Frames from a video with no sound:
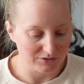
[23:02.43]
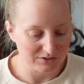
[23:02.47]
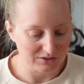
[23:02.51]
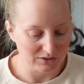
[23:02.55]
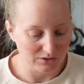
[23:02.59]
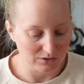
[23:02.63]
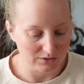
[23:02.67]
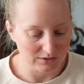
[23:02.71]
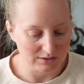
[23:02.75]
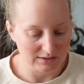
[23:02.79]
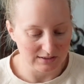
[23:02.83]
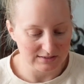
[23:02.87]

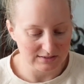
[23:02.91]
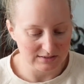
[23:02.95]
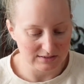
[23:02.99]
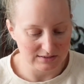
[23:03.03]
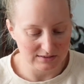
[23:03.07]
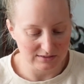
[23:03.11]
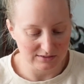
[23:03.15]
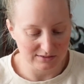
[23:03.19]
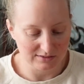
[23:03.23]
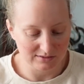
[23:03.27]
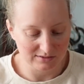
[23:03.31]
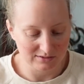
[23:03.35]
So this
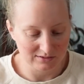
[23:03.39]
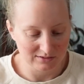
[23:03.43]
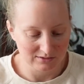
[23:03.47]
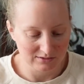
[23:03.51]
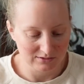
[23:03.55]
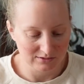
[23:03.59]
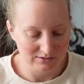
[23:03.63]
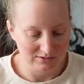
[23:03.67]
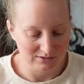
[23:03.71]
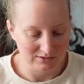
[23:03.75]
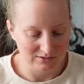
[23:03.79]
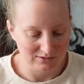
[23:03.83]
is
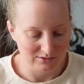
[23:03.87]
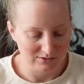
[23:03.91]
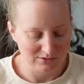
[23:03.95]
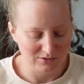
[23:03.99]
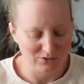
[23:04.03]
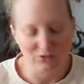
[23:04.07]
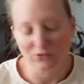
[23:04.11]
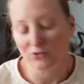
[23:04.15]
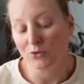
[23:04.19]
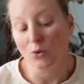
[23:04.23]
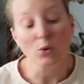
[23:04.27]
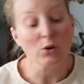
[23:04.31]

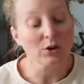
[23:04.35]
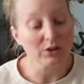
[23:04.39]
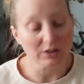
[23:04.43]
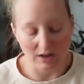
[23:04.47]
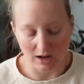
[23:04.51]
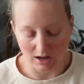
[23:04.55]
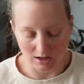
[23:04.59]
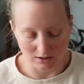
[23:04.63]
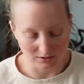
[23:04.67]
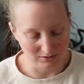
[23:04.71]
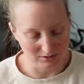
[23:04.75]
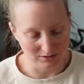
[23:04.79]

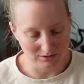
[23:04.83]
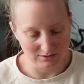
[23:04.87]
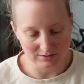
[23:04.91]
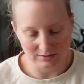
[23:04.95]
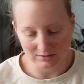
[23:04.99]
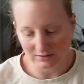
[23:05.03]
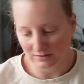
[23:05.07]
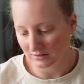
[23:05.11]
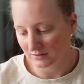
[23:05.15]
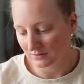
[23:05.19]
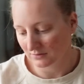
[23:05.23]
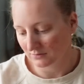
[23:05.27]

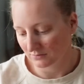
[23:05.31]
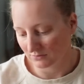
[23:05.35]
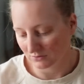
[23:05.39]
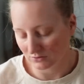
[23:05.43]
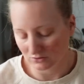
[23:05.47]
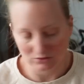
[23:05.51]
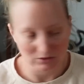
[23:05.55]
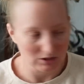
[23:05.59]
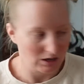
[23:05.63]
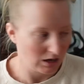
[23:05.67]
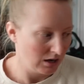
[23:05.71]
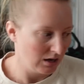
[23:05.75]
$4.
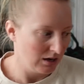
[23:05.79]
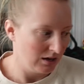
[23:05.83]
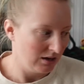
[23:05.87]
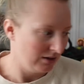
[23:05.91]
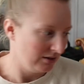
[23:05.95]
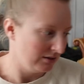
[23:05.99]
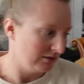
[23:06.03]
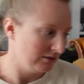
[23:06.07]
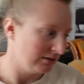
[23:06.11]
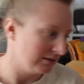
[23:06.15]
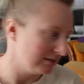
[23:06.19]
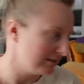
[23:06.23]

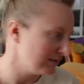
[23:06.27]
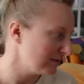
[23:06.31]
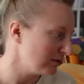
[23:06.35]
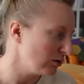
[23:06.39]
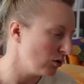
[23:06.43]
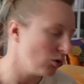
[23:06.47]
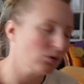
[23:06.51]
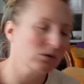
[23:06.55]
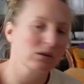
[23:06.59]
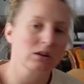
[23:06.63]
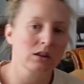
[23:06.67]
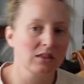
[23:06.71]
This is the
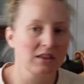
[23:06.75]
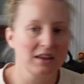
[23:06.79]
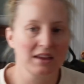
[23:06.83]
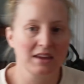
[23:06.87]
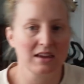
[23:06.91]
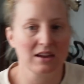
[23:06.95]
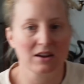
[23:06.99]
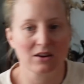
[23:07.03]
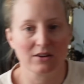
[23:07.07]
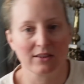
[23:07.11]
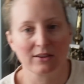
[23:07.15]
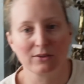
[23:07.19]
only thing
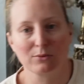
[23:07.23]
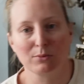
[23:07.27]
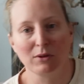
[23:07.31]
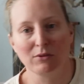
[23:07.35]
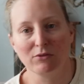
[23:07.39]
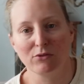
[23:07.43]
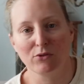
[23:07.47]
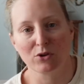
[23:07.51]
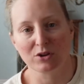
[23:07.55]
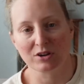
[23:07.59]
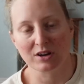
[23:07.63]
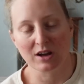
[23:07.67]
here that's been
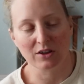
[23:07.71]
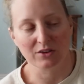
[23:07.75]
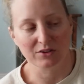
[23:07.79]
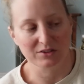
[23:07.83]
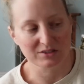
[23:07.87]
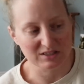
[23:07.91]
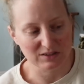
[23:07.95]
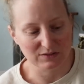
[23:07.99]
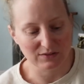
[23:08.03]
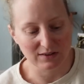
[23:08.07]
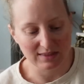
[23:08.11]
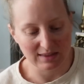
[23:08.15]

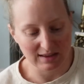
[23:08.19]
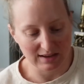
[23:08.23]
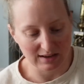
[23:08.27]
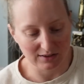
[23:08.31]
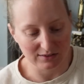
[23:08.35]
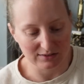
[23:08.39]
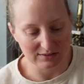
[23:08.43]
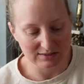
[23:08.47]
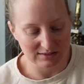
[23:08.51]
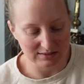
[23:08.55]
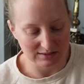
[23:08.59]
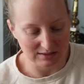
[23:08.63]
$4. Everything
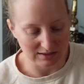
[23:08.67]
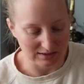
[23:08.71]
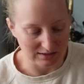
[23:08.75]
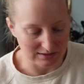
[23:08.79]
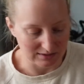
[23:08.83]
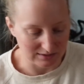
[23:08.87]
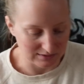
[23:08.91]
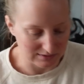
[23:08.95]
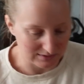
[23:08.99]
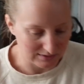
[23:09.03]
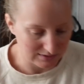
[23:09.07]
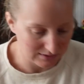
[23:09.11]
else
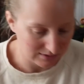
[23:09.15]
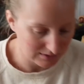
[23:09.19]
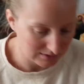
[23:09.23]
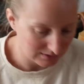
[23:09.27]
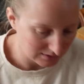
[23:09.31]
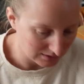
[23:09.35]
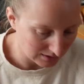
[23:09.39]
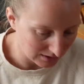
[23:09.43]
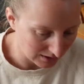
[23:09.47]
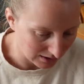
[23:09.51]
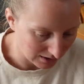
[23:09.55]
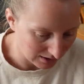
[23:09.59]
is
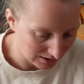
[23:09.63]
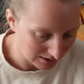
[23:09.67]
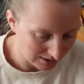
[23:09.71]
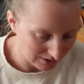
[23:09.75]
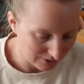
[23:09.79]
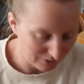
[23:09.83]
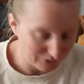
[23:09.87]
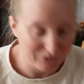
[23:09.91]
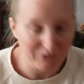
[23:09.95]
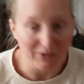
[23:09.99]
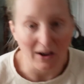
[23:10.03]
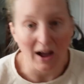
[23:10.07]

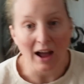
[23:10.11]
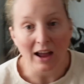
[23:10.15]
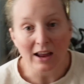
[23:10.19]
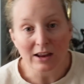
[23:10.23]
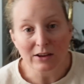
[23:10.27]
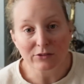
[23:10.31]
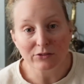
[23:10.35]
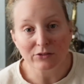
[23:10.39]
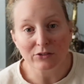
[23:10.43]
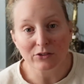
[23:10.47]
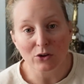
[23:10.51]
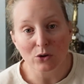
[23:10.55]

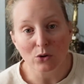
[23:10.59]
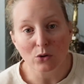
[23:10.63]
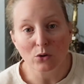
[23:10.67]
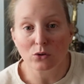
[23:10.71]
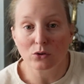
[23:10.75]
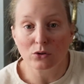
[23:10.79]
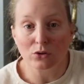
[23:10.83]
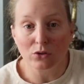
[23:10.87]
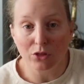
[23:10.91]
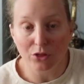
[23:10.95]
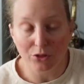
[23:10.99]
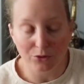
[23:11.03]
$5
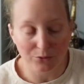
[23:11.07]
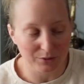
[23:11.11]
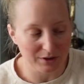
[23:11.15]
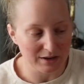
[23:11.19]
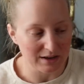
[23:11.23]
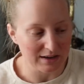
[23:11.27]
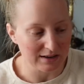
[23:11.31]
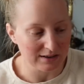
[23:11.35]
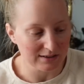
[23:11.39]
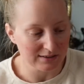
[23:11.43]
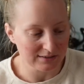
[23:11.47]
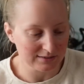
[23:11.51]
or
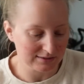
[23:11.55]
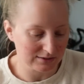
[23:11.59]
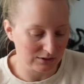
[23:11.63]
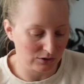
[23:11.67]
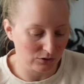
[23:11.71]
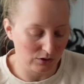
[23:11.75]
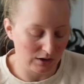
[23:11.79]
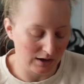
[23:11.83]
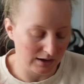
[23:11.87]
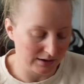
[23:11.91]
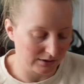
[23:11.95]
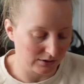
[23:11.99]
$3.
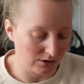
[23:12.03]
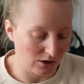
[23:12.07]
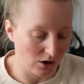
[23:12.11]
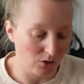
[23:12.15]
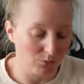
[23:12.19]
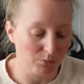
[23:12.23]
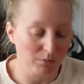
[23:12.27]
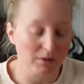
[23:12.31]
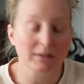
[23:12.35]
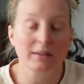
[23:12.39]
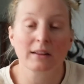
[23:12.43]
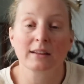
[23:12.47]
So I don't know,
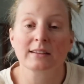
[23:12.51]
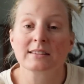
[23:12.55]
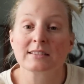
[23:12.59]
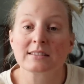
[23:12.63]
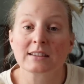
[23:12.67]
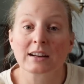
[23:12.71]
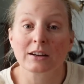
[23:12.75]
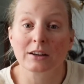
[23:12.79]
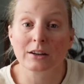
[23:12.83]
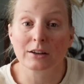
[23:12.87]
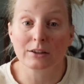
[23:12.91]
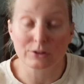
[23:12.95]
but let's
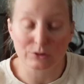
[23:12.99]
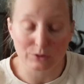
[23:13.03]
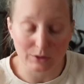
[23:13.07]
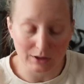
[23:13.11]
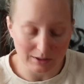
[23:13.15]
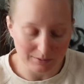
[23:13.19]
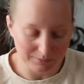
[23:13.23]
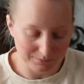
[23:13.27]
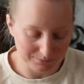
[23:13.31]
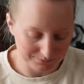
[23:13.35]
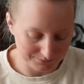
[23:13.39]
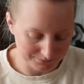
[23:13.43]
tear into it.